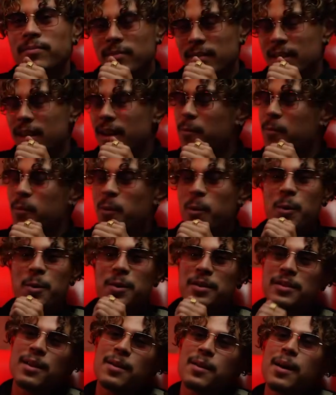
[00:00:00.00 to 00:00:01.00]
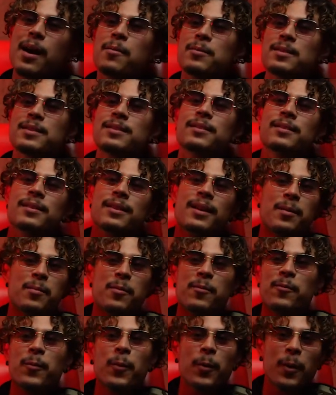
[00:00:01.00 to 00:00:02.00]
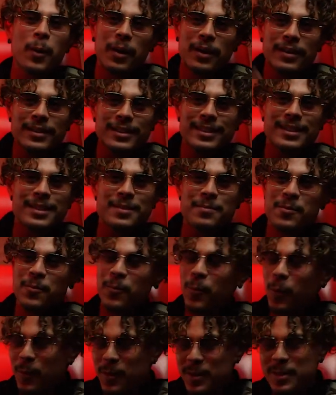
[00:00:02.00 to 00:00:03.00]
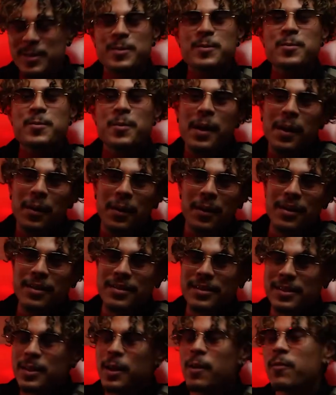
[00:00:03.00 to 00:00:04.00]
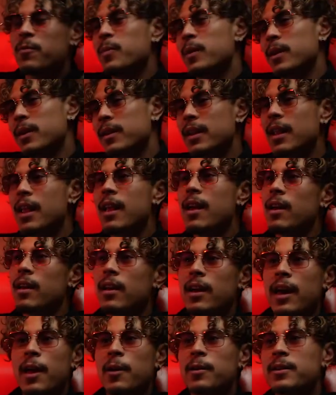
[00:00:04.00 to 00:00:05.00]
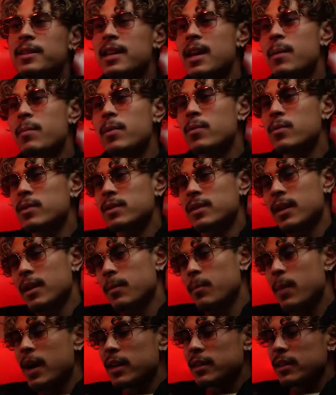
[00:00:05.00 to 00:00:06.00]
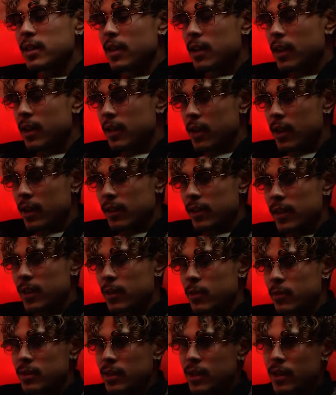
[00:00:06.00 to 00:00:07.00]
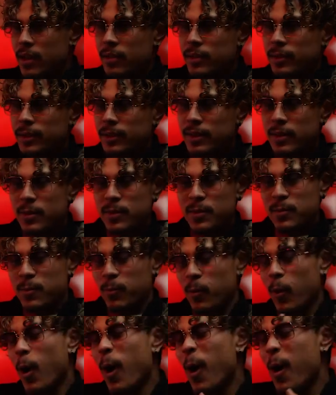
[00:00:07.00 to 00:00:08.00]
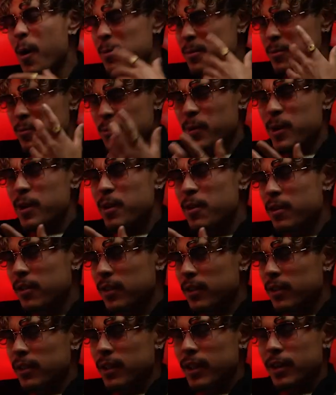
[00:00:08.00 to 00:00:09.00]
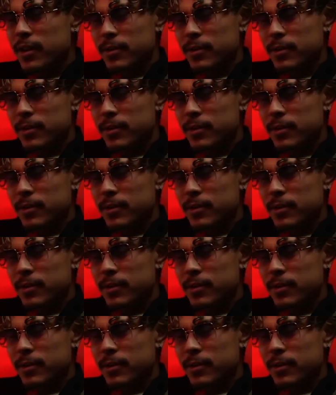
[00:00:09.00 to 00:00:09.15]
Yeah, of course. I was still there before this new era stuff. But entertainment was like back then. I think it was like raw, it was real, and like